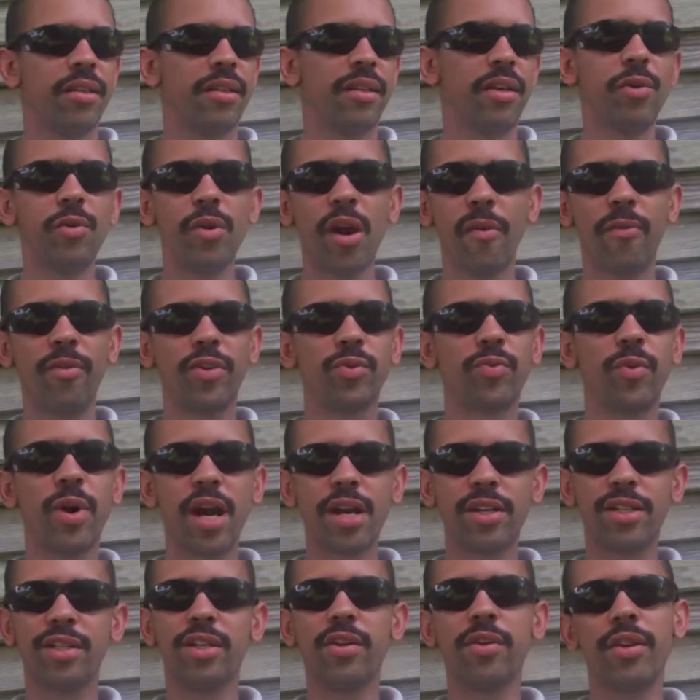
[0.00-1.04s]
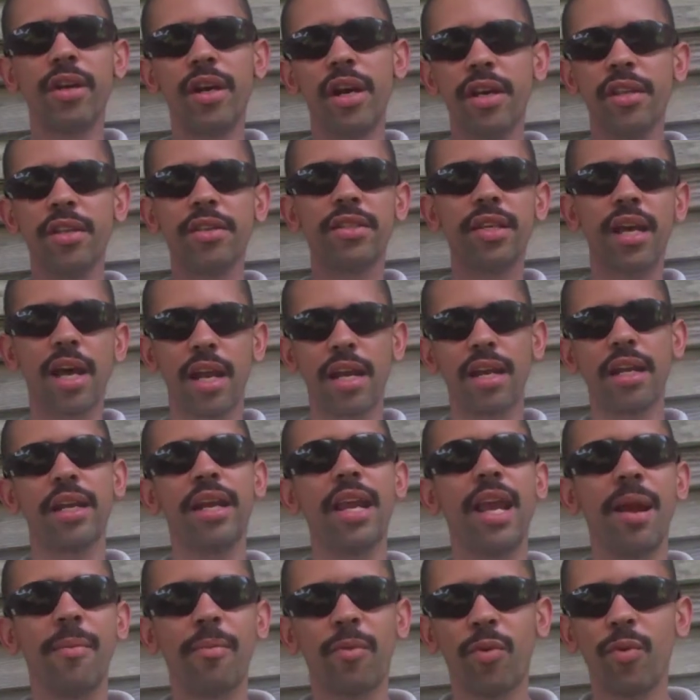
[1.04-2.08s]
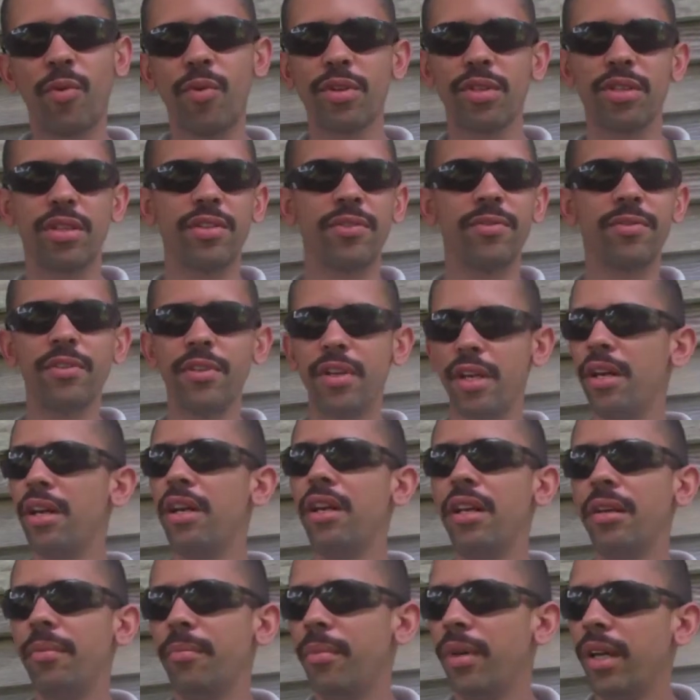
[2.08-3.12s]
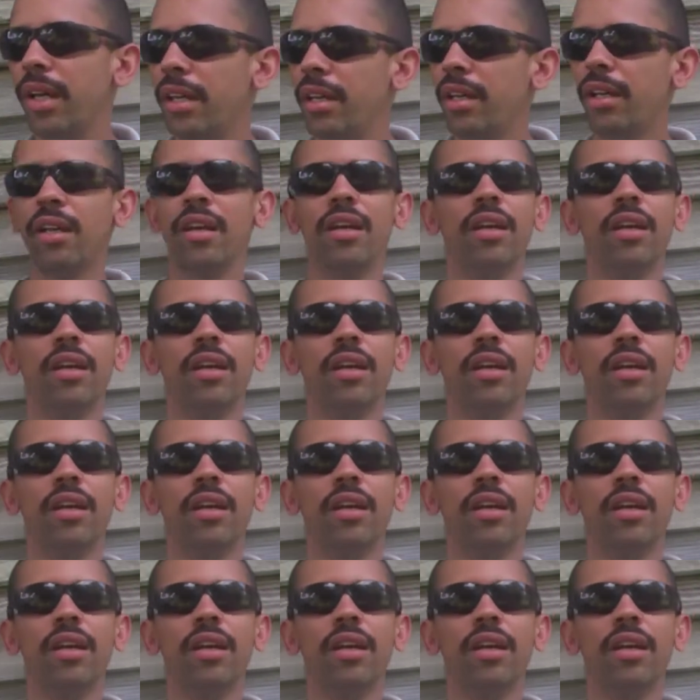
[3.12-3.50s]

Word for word: whoever's watching on the other side of the camera once it's done. But